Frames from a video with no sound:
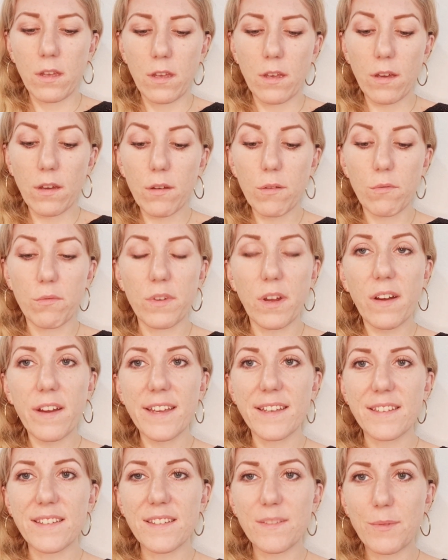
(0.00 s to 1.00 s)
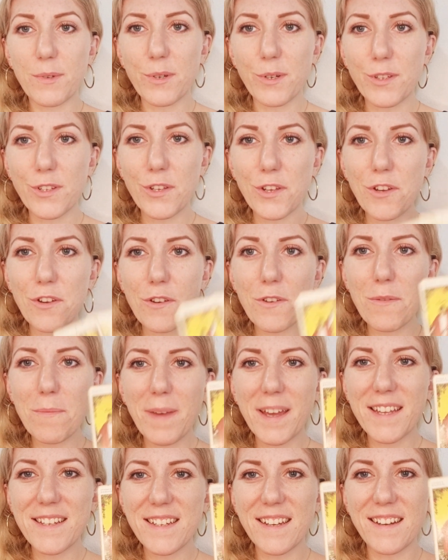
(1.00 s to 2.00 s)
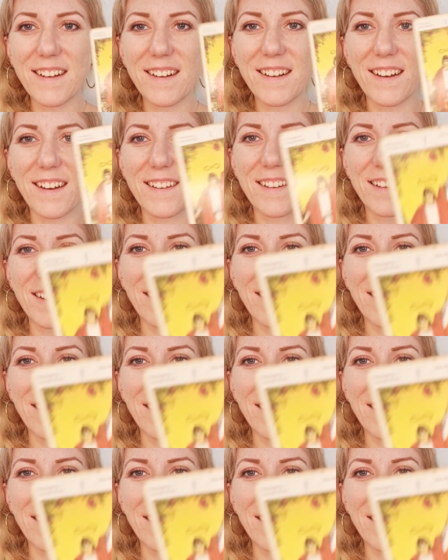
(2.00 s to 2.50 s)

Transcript: Oh, nice. We've got two major arcana